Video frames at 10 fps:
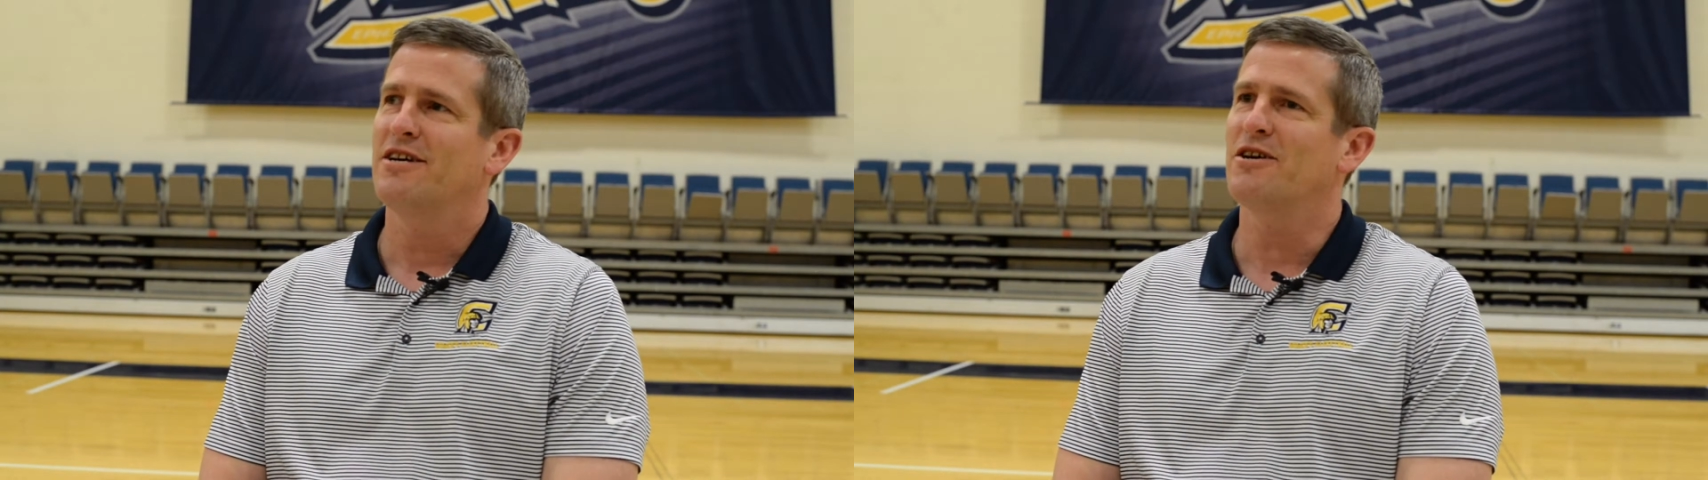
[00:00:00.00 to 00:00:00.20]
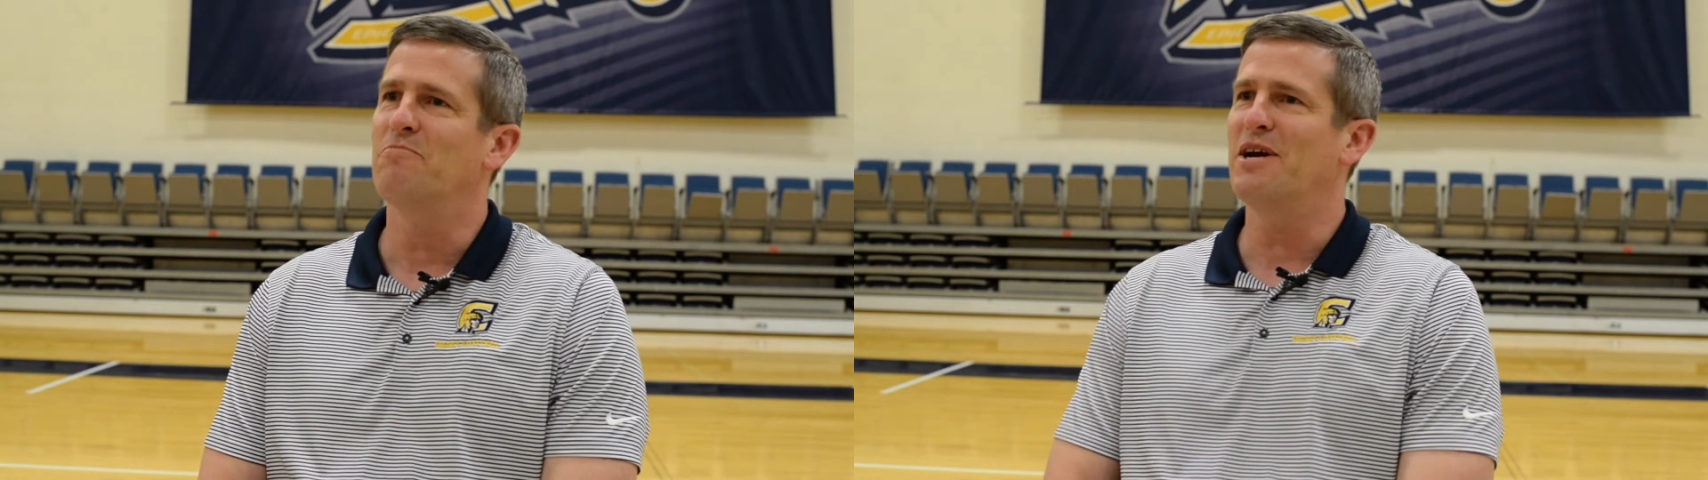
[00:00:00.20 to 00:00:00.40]

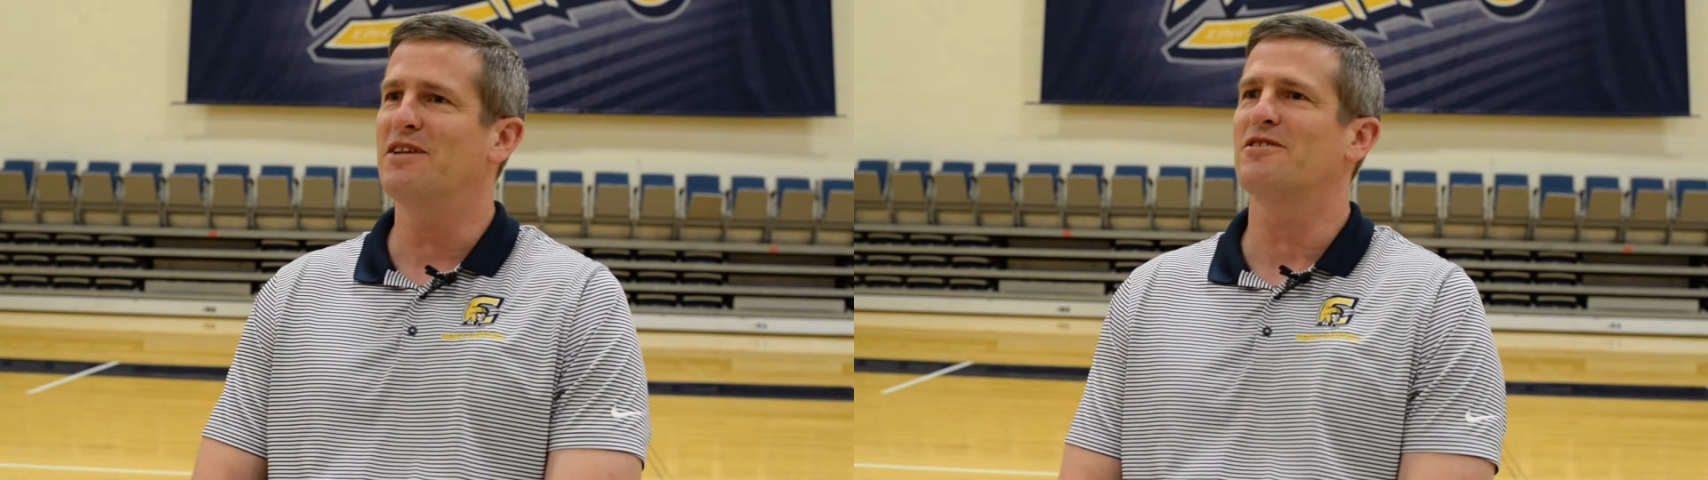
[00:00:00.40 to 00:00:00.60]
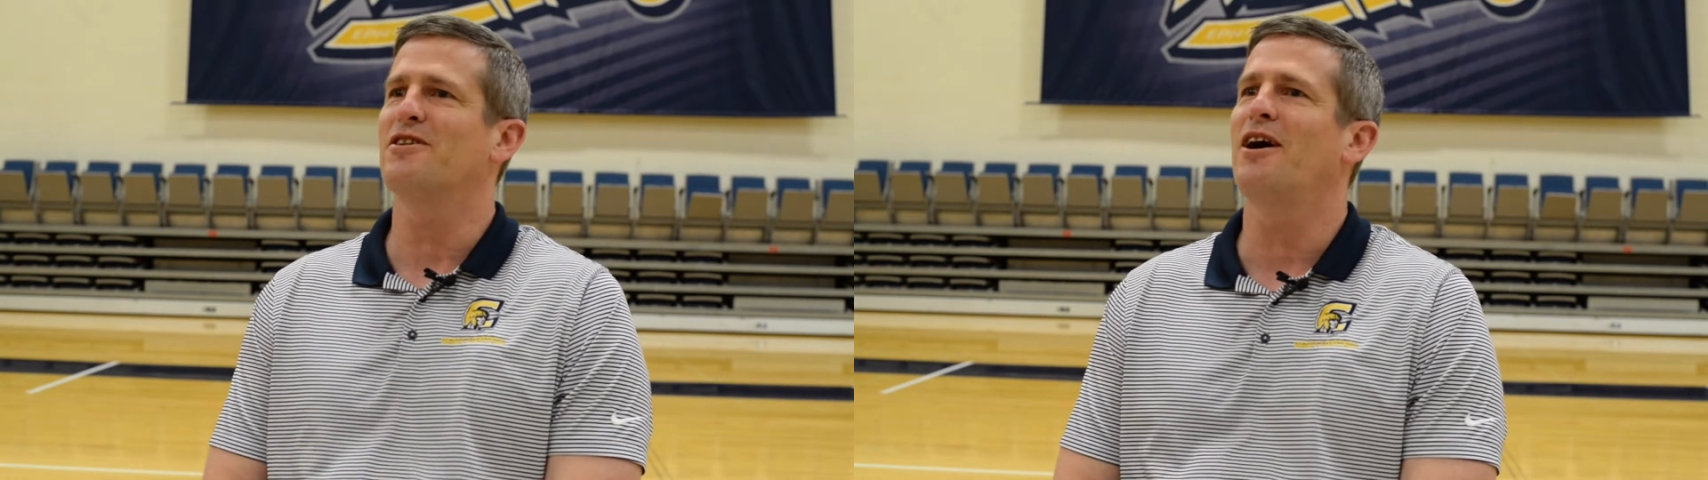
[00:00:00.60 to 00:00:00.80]
compete
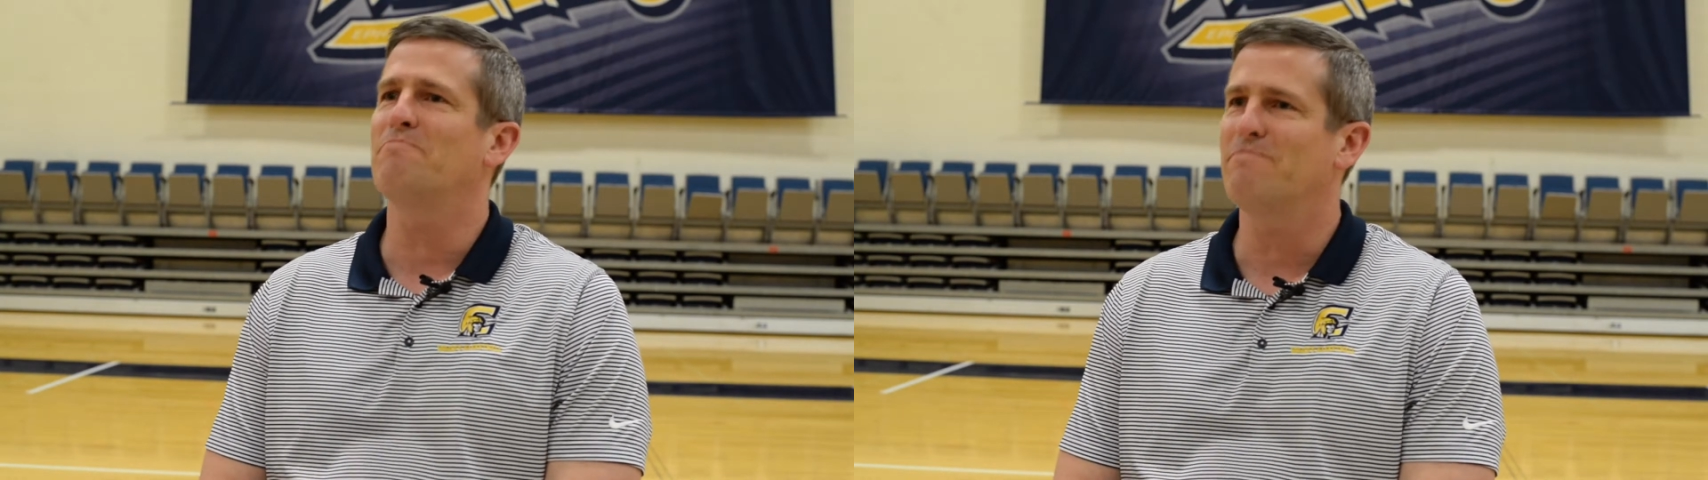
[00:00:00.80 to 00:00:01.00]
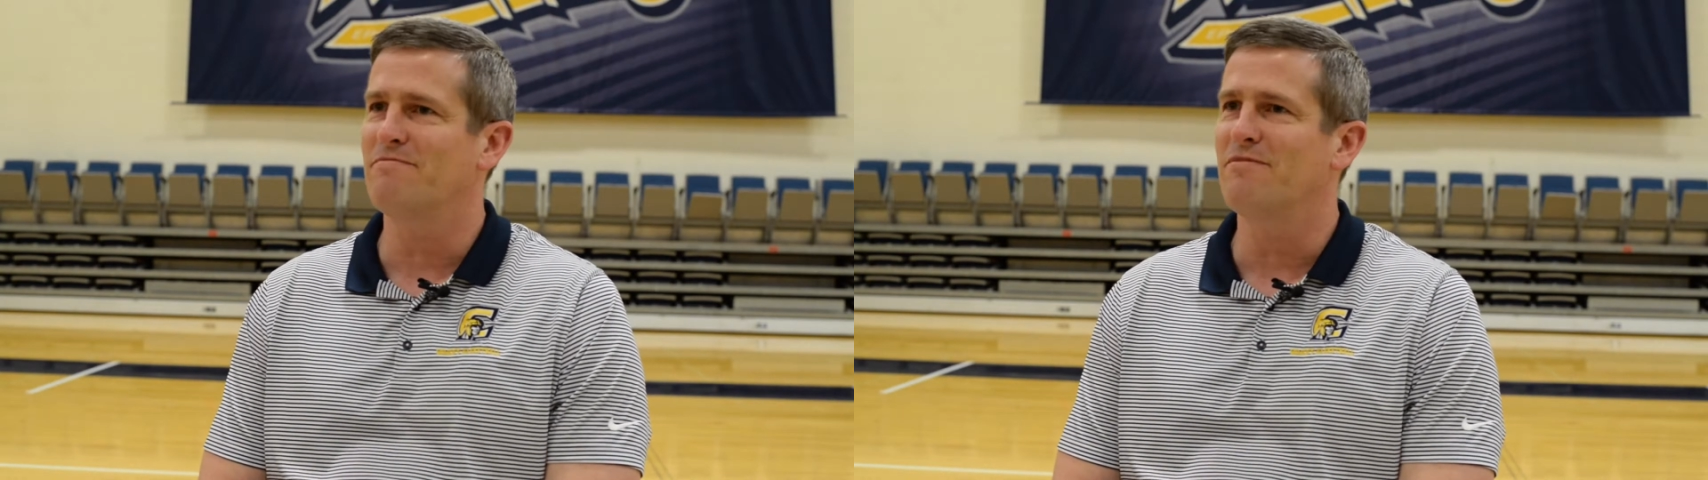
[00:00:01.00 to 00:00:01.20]
at the top
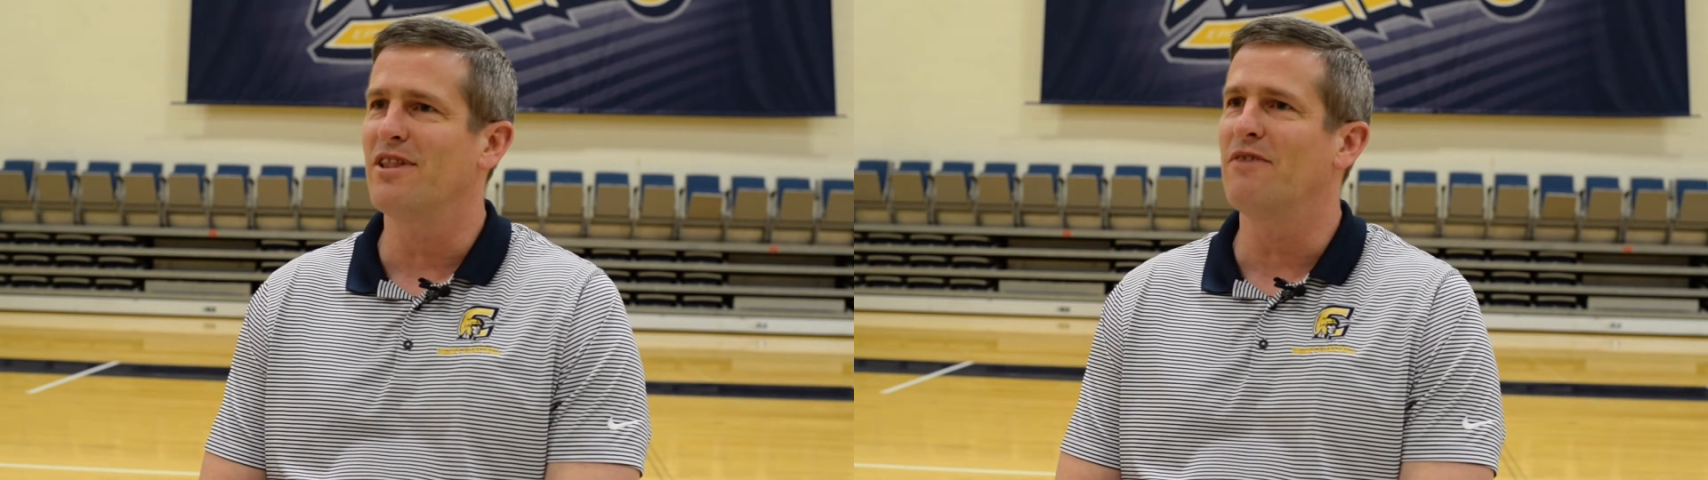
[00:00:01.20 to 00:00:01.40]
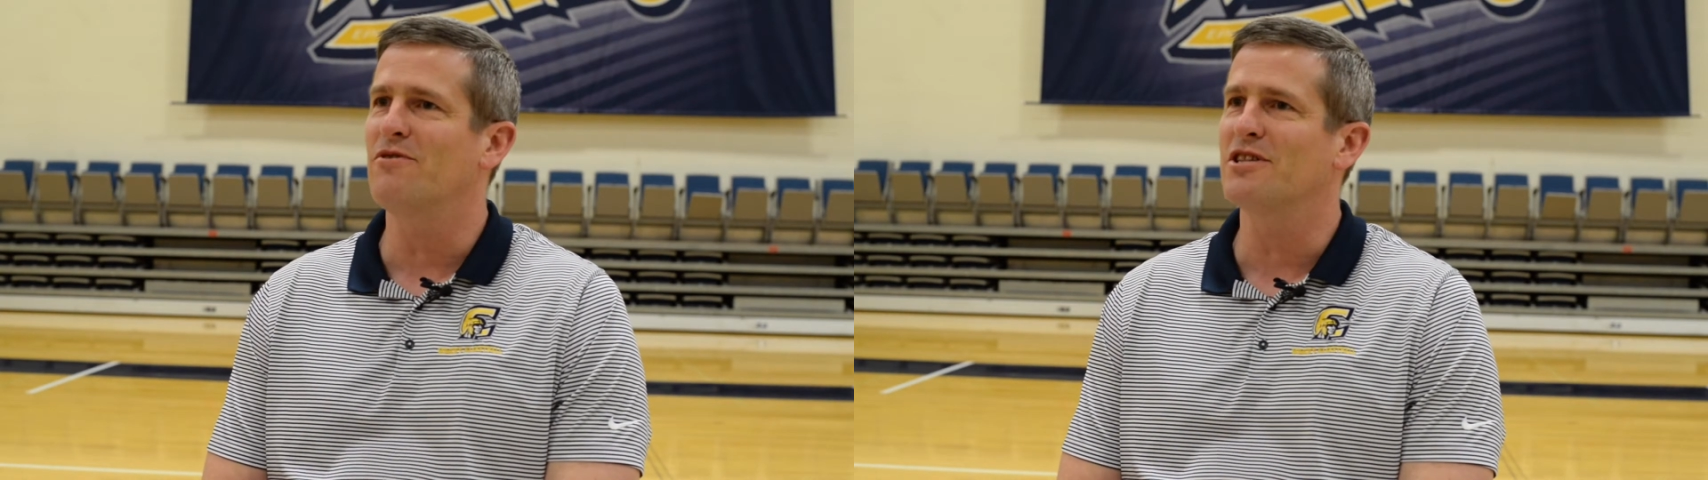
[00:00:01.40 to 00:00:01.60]

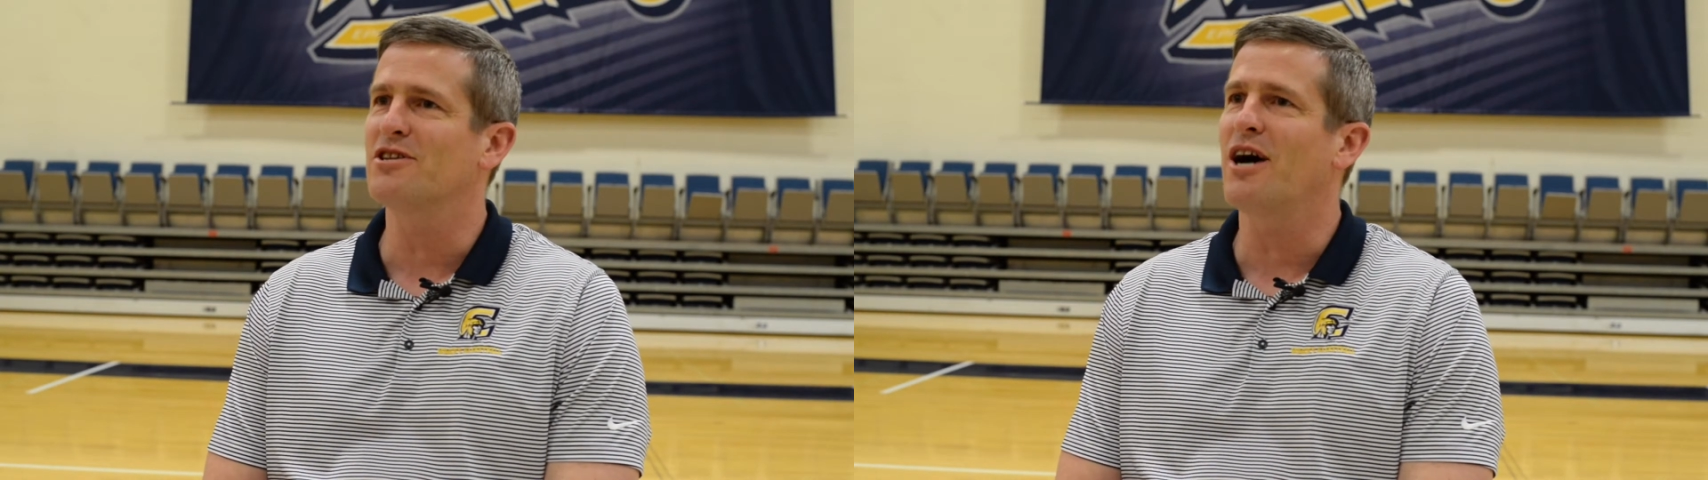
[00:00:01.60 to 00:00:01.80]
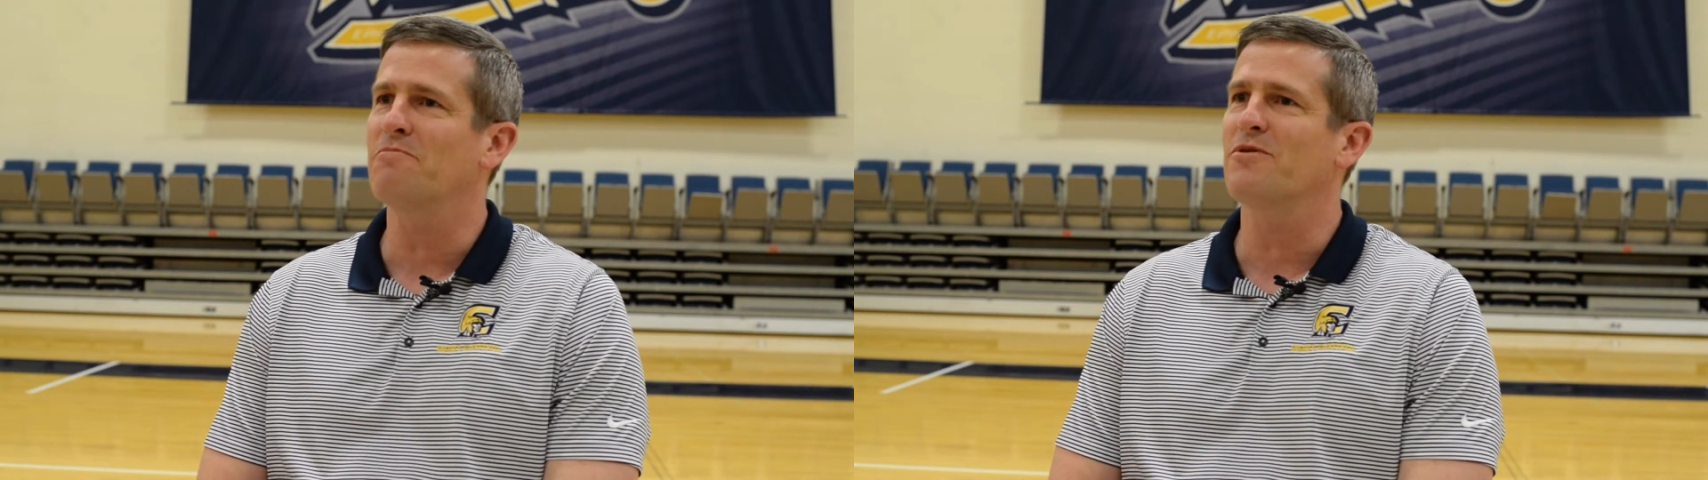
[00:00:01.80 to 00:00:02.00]
level in the
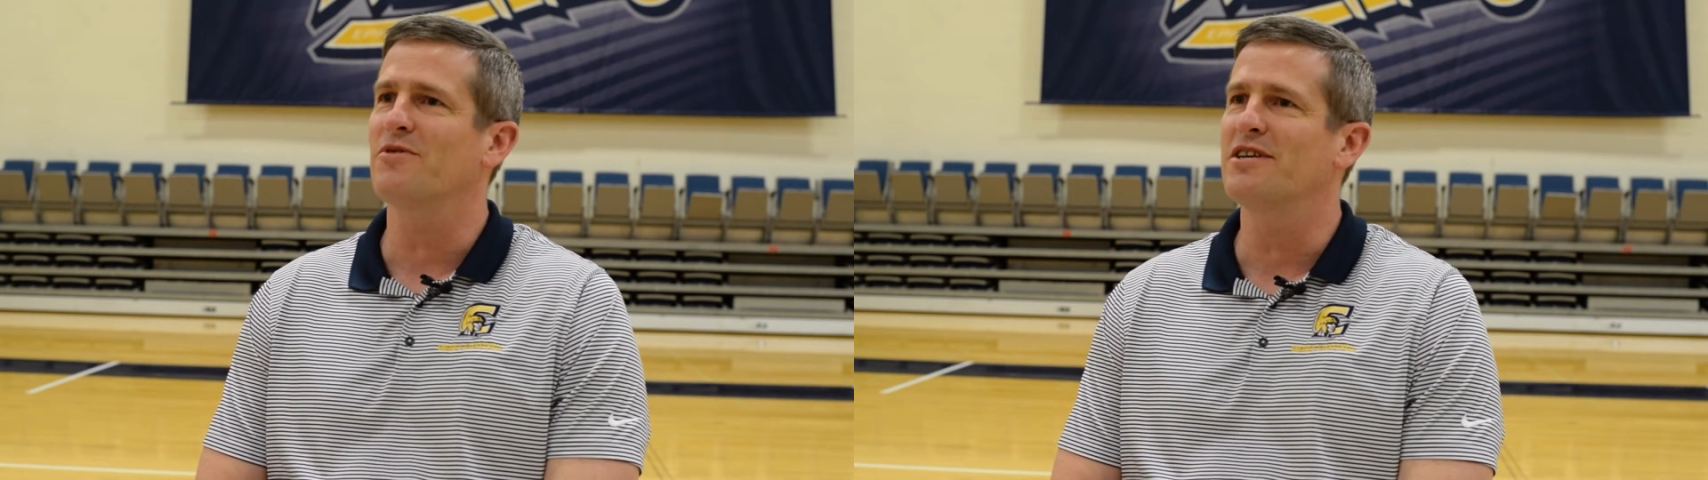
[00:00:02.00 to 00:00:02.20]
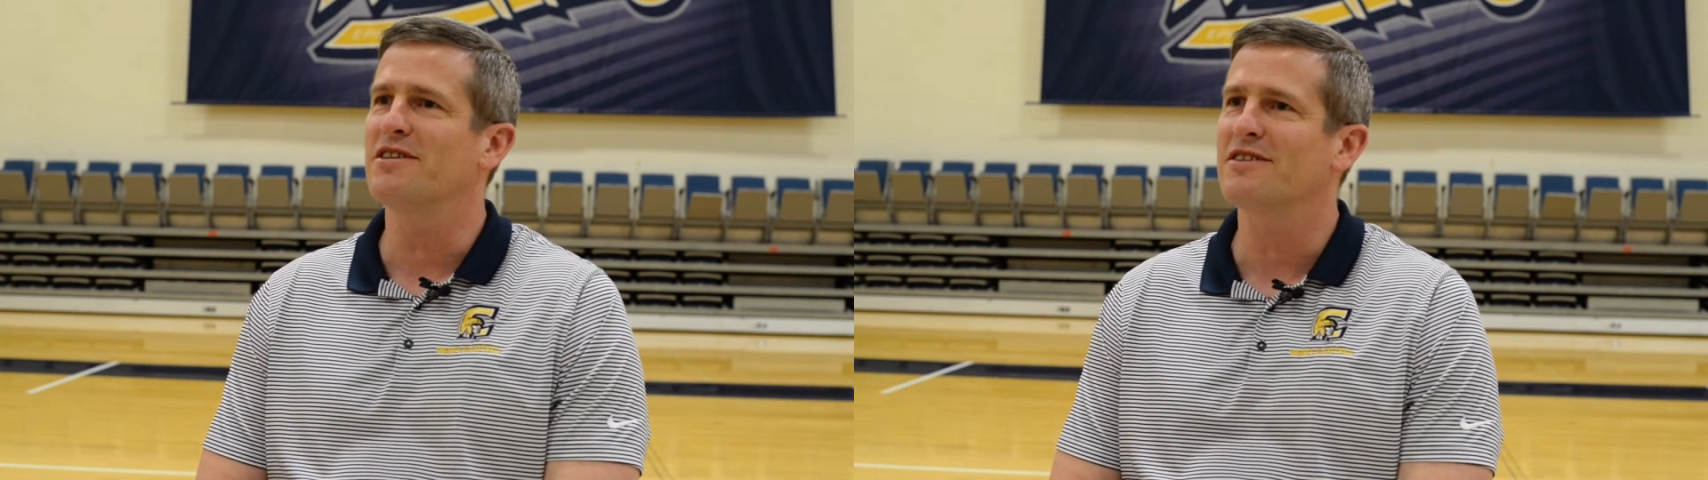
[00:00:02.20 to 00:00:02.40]
top
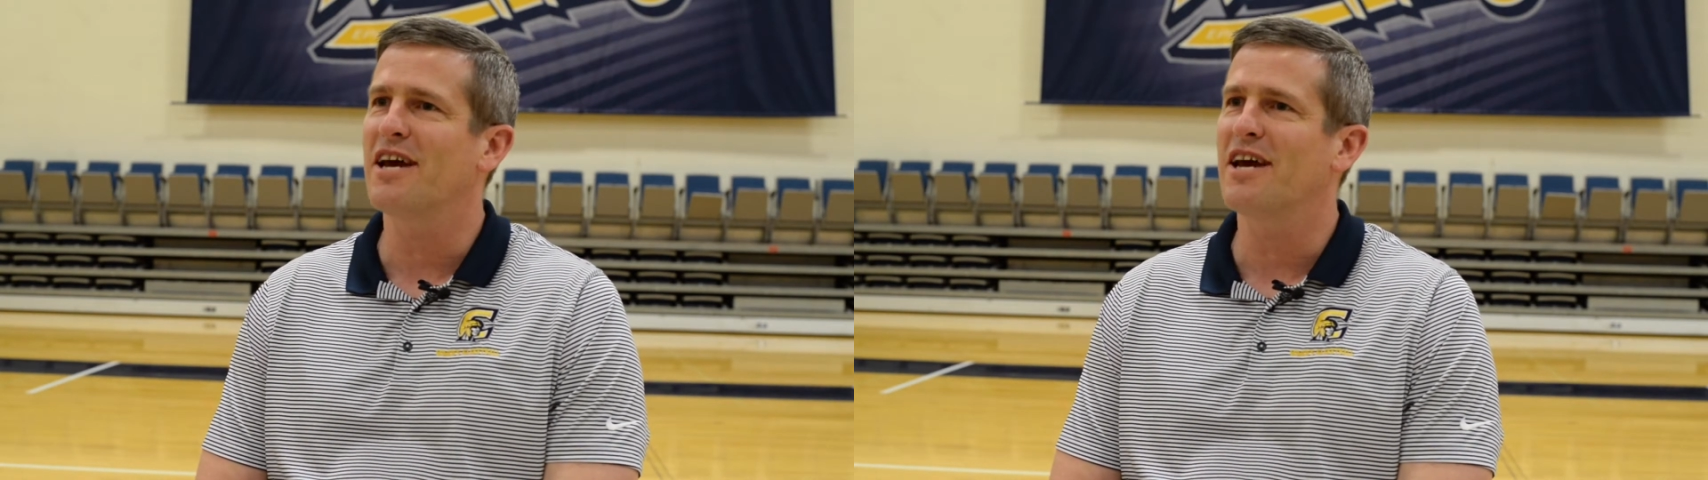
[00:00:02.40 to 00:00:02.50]
three of the